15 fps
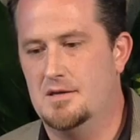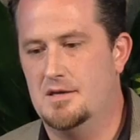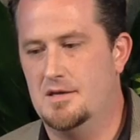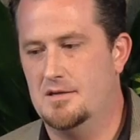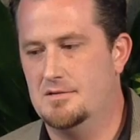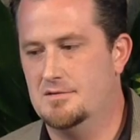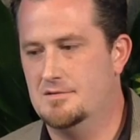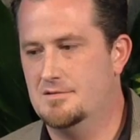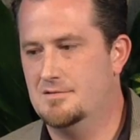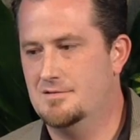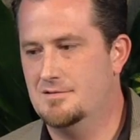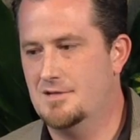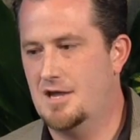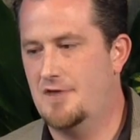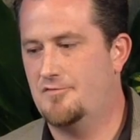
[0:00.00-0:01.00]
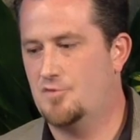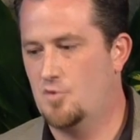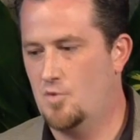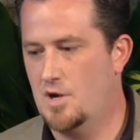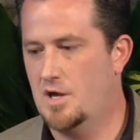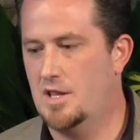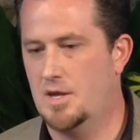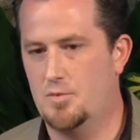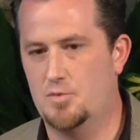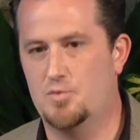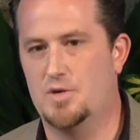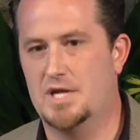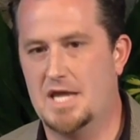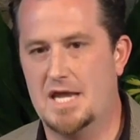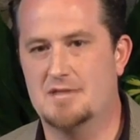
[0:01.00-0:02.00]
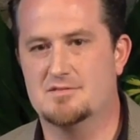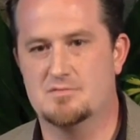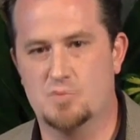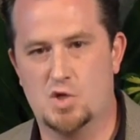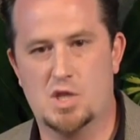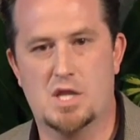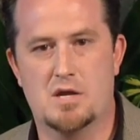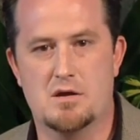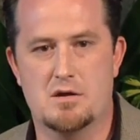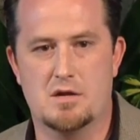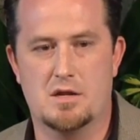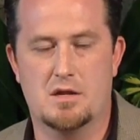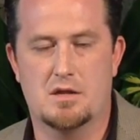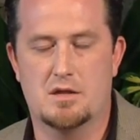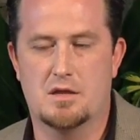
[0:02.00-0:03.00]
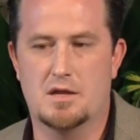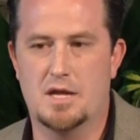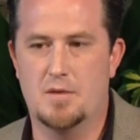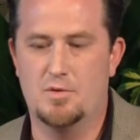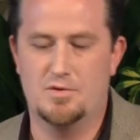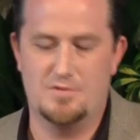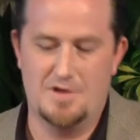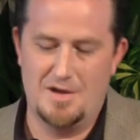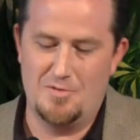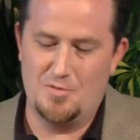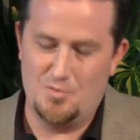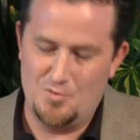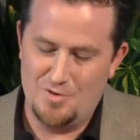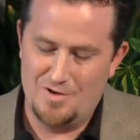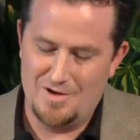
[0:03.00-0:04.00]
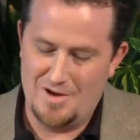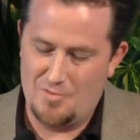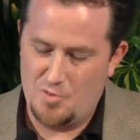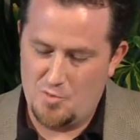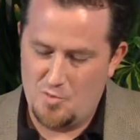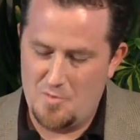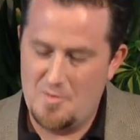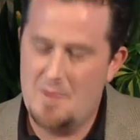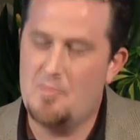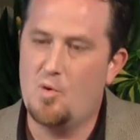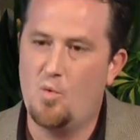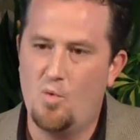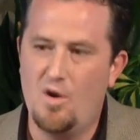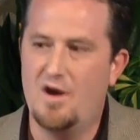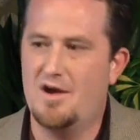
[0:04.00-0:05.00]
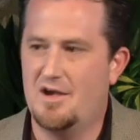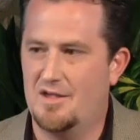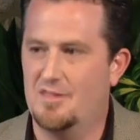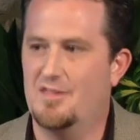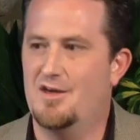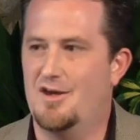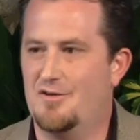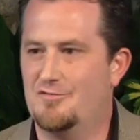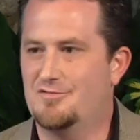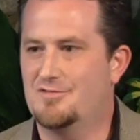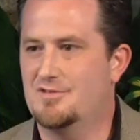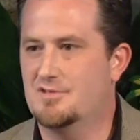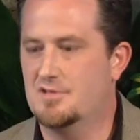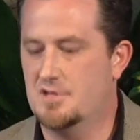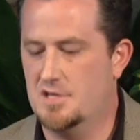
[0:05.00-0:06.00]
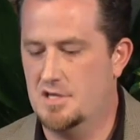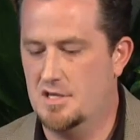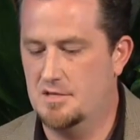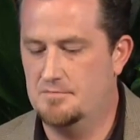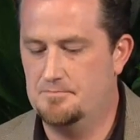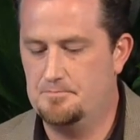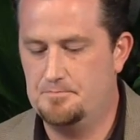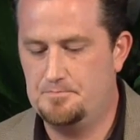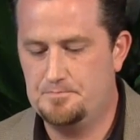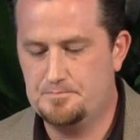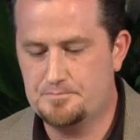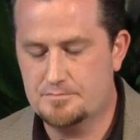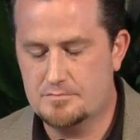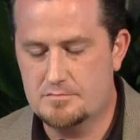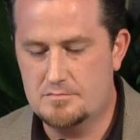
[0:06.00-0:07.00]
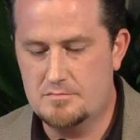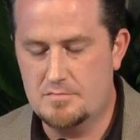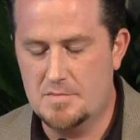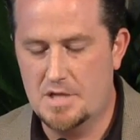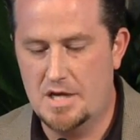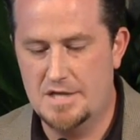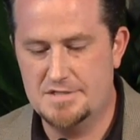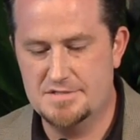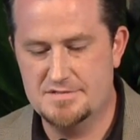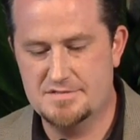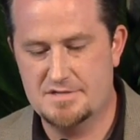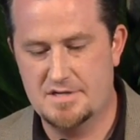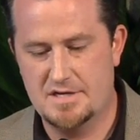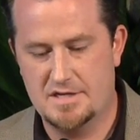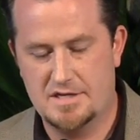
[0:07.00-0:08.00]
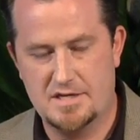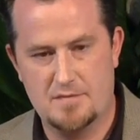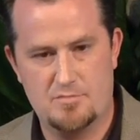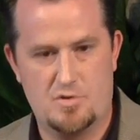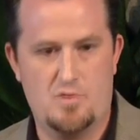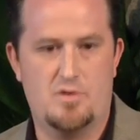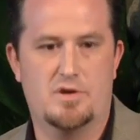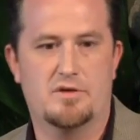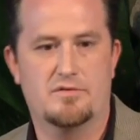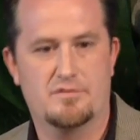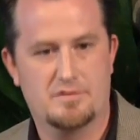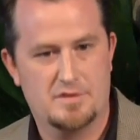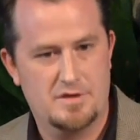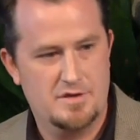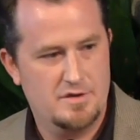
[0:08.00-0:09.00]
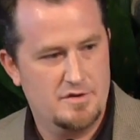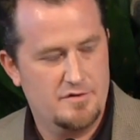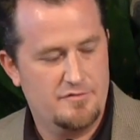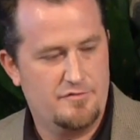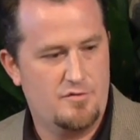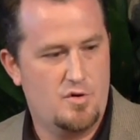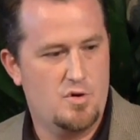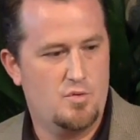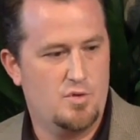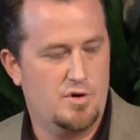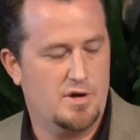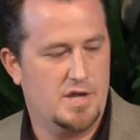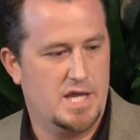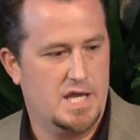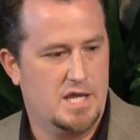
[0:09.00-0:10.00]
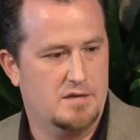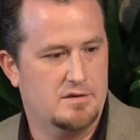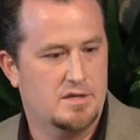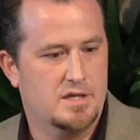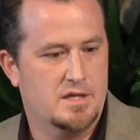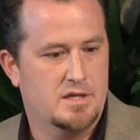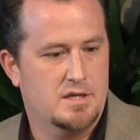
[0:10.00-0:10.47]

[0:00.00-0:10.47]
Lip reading: And after a while, I would regain some clarity, and I would remember why I left. And I kept going forward. And